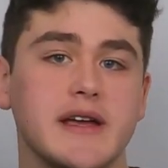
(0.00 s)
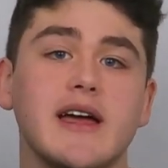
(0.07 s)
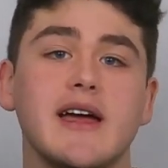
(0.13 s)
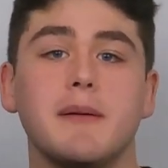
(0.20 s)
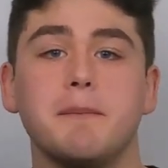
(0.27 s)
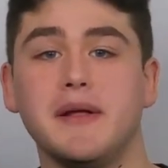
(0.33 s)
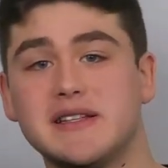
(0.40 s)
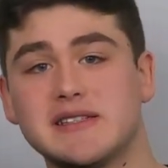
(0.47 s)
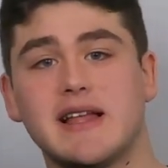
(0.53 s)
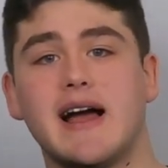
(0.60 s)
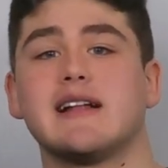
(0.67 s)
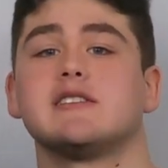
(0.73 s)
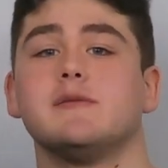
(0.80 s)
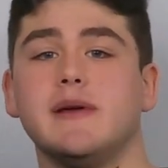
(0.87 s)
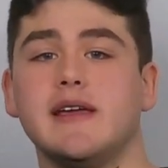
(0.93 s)
It means a
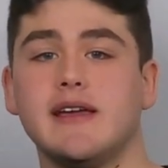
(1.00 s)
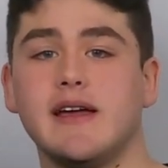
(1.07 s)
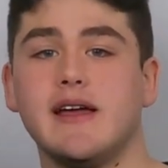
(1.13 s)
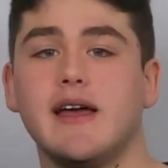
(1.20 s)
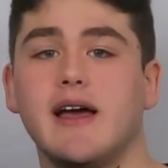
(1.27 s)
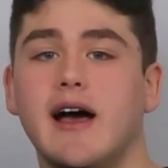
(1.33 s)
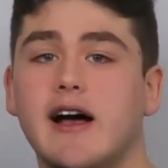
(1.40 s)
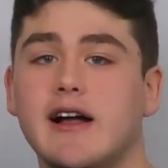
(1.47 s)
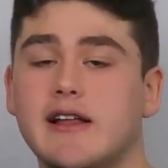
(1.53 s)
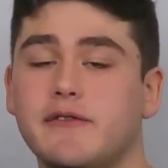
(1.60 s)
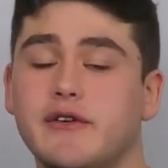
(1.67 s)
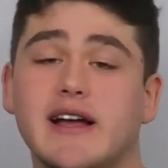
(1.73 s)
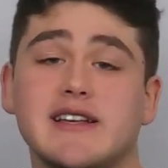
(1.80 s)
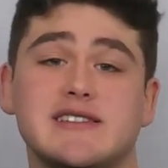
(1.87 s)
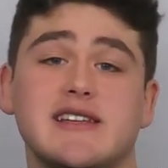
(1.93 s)
lot to me. If
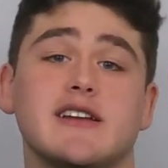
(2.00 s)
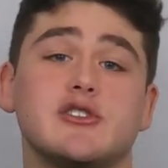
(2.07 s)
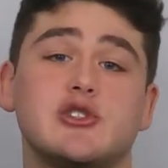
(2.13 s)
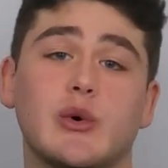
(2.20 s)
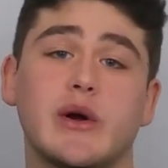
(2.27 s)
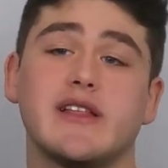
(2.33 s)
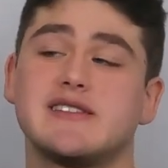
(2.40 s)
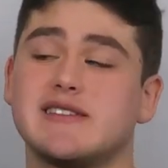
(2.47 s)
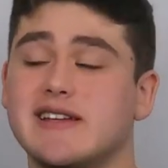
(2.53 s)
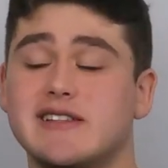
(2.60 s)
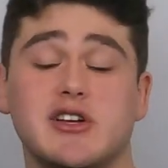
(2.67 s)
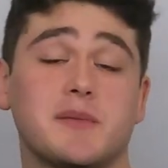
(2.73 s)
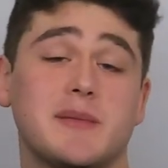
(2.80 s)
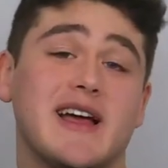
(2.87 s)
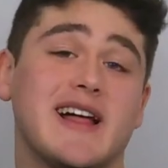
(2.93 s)
you guys didn't enjoy this, it
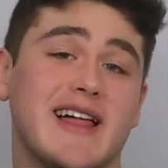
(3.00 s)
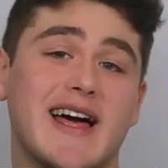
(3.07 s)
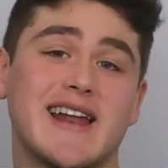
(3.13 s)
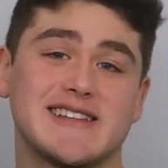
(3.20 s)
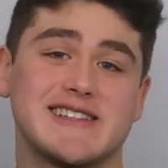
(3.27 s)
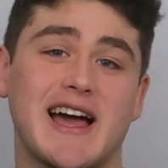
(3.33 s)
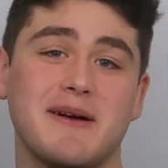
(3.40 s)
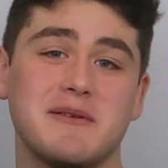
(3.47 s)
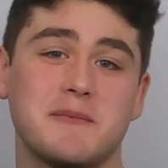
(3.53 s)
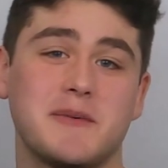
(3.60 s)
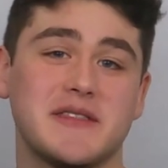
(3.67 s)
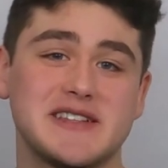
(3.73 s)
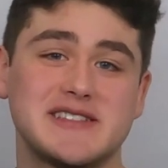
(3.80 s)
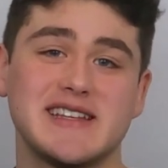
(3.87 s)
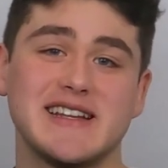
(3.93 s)
took me a lot of time to
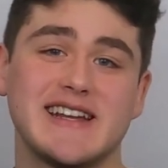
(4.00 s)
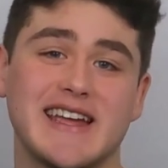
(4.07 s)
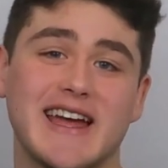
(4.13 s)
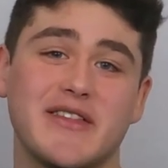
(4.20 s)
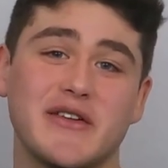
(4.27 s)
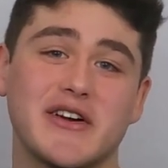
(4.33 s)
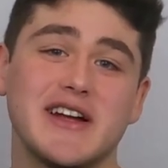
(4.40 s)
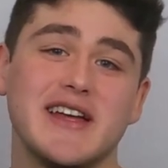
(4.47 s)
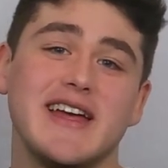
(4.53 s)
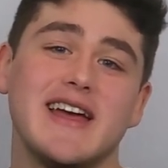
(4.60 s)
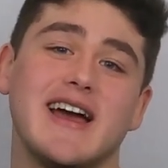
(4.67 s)
put this thing together.